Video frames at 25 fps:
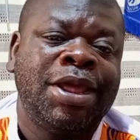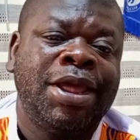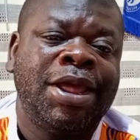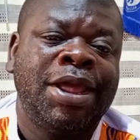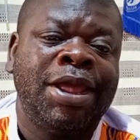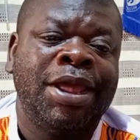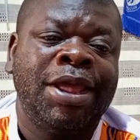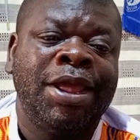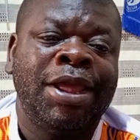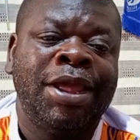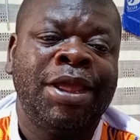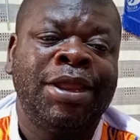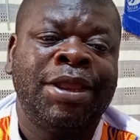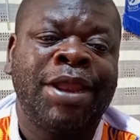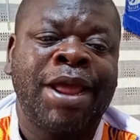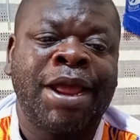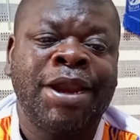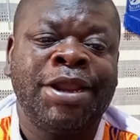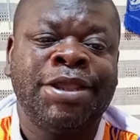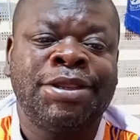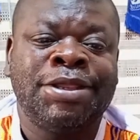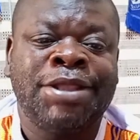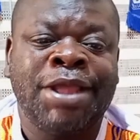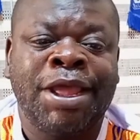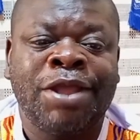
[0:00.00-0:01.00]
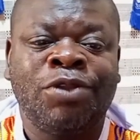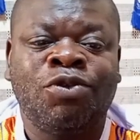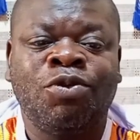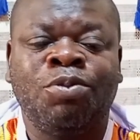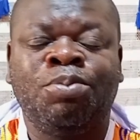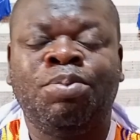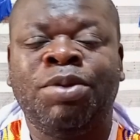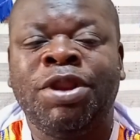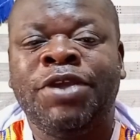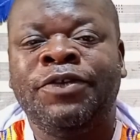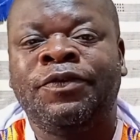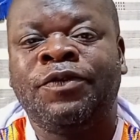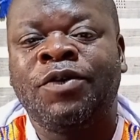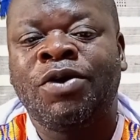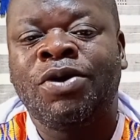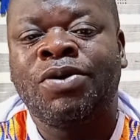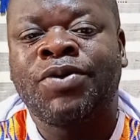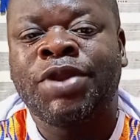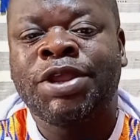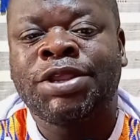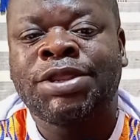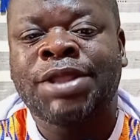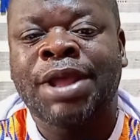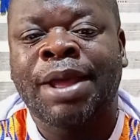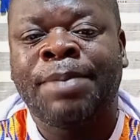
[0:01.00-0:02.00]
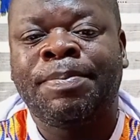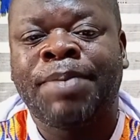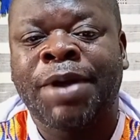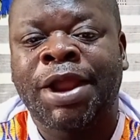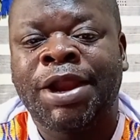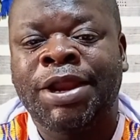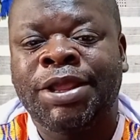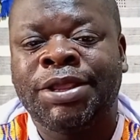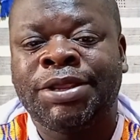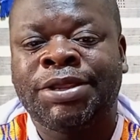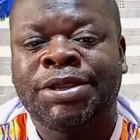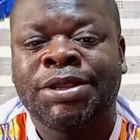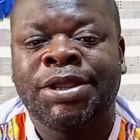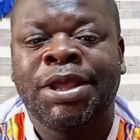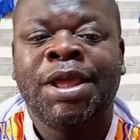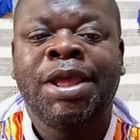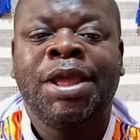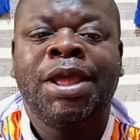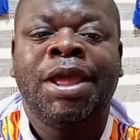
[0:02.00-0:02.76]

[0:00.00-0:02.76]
that is there to play for Crystal Palace.